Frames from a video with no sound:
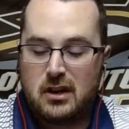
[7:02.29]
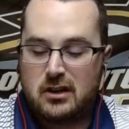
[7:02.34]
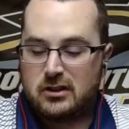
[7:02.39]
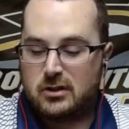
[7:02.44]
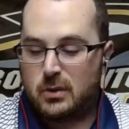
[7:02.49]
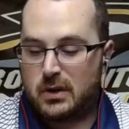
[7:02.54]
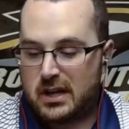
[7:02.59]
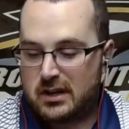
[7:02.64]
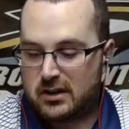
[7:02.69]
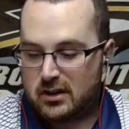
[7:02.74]

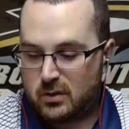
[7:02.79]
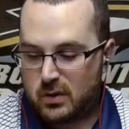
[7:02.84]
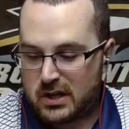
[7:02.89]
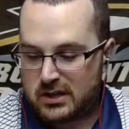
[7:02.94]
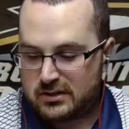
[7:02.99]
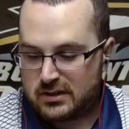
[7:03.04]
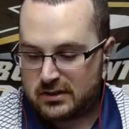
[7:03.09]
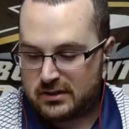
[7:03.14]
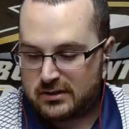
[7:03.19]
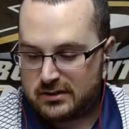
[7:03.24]
So again,
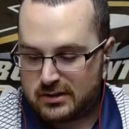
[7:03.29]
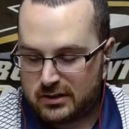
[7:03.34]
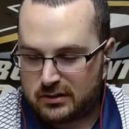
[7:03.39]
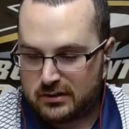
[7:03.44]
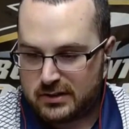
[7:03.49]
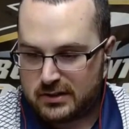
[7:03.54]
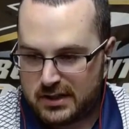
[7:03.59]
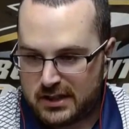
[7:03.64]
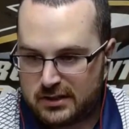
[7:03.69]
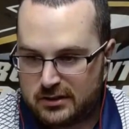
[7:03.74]
questions still
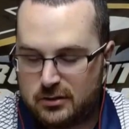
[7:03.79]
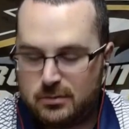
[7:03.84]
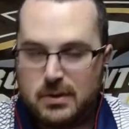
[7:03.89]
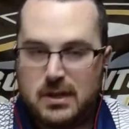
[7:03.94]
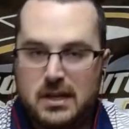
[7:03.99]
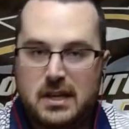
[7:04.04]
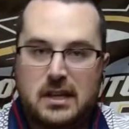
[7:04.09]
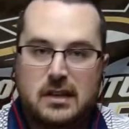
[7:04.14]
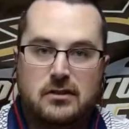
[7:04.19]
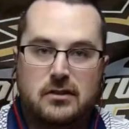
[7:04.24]
need to
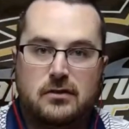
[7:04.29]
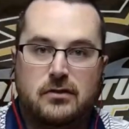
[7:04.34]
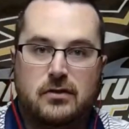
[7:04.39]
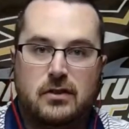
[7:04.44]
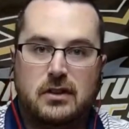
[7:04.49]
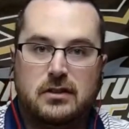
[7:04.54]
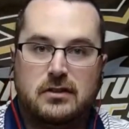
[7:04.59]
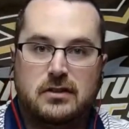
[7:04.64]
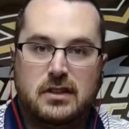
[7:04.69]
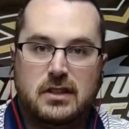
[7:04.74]
be answered for
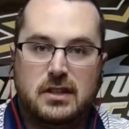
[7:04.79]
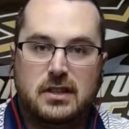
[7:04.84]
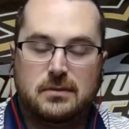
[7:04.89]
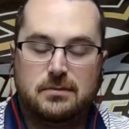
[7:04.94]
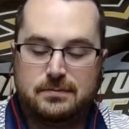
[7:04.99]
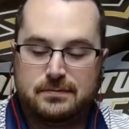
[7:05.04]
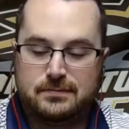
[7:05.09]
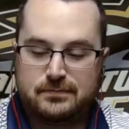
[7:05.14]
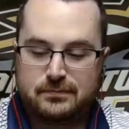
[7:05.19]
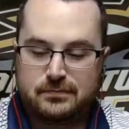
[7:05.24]
this team.
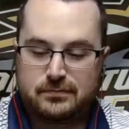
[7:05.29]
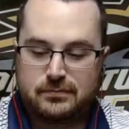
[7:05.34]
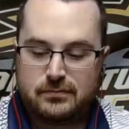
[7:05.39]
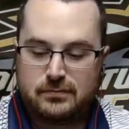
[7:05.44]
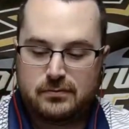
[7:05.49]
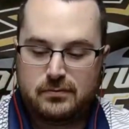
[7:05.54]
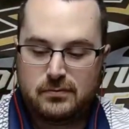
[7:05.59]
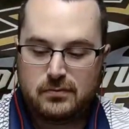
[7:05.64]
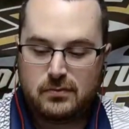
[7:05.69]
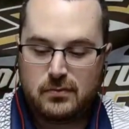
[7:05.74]

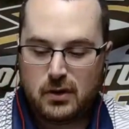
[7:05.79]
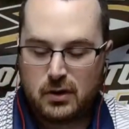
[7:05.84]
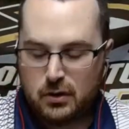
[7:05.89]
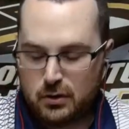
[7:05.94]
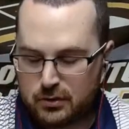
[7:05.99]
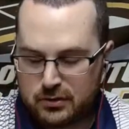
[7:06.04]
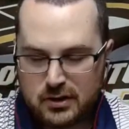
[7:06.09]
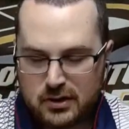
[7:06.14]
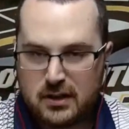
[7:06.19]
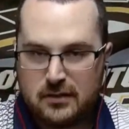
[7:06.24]

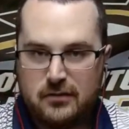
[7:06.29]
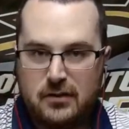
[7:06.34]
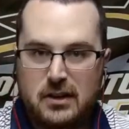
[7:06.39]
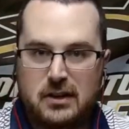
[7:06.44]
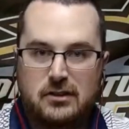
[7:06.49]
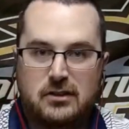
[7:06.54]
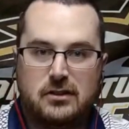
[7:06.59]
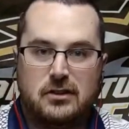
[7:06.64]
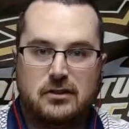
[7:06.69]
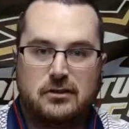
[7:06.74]
Who's going to
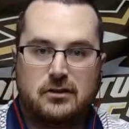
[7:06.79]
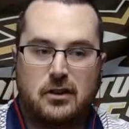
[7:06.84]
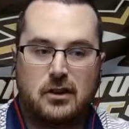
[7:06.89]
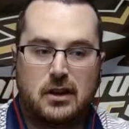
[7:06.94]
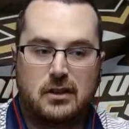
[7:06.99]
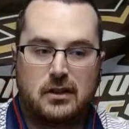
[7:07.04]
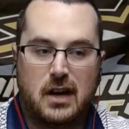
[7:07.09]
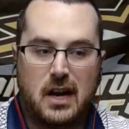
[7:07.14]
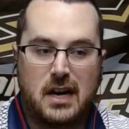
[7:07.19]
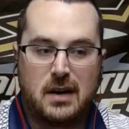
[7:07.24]
finish in the
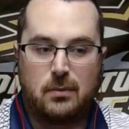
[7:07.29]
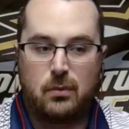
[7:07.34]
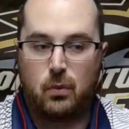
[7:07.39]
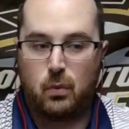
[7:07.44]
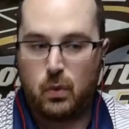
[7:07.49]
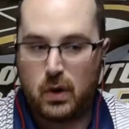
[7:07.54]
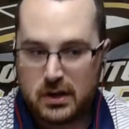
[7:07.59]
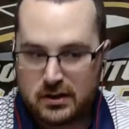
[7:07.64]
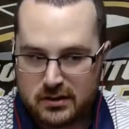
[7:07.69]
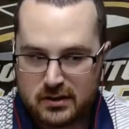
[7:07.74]
starting lineup?
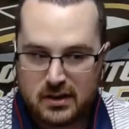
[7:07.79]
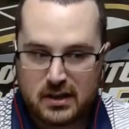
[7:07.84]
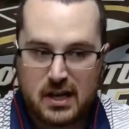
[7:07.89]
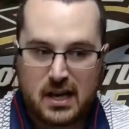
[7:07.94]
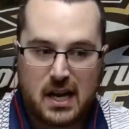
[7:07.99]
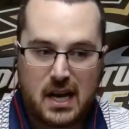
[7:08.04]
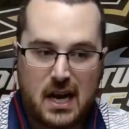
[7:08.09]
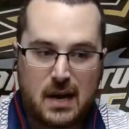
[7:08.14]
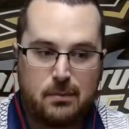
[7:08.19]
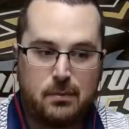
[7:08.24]
What's going
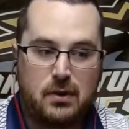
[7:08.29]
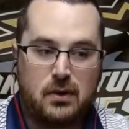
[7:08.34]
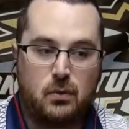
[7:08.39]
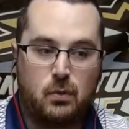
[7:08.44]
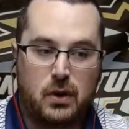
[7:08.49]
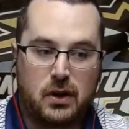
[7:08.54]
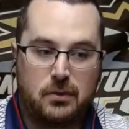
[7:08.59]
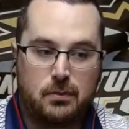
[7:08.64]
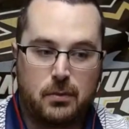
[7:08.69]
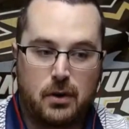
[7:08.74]
to happen
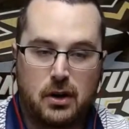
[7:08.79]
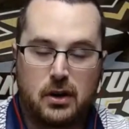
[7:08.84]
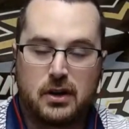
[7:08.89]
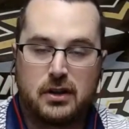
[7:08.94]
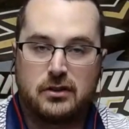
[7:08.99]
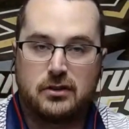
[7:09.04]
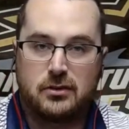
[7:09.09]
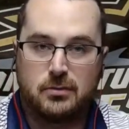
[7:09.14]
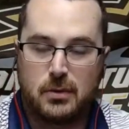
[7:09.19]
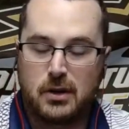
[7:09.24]
with
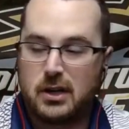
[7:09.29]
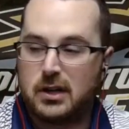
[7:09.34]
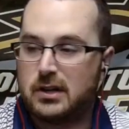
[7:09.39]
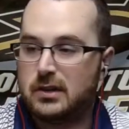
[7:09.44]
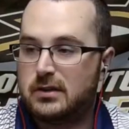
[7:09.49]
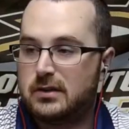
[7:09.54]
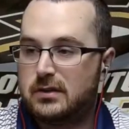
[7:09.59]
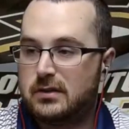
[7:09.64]
Marcus Smart?